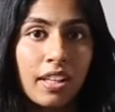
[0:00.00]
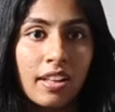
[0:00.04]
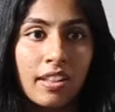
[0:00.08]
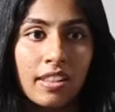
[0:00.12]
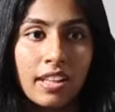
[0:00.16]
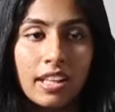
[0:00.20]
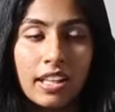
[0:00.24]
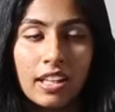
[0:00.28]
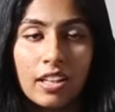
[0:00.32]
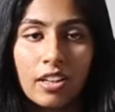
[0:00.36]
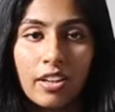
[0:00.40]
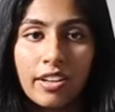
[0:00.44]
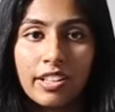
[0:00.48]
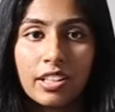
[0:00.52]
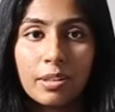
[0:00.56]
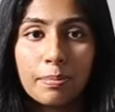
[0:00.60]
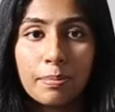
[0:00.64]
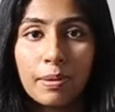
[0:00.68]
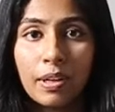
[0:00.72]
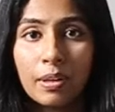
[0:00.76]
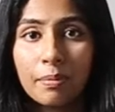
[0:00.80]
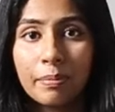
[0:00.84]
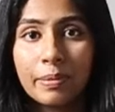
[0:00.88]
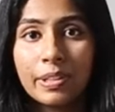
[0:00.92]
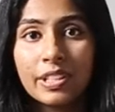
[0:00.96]
in the econ
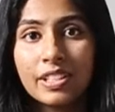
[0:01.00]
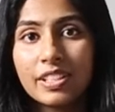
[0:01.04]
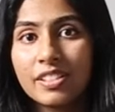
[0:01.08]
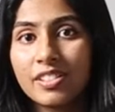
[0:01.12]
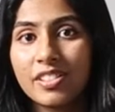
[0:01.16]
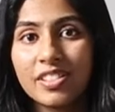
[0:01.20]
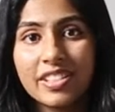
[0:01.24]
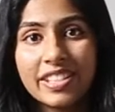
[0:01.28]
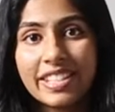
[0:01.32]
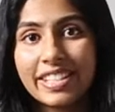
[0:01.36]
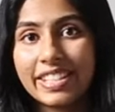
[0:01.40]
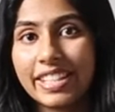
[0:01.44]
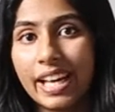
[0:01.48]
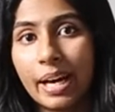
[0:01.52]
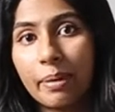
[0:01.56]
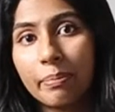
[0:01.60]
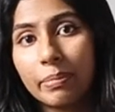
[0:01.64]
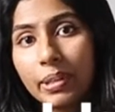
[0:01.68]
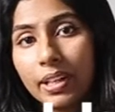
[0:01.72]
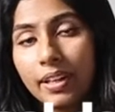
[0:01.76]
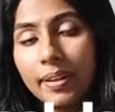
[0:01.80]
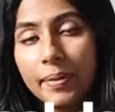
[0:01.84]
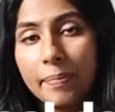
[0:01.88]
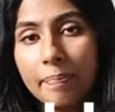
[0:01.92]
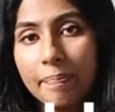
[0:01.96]
department is just
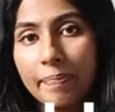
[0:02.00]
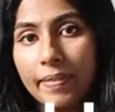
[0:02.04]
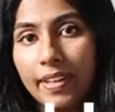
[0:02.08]
stamina.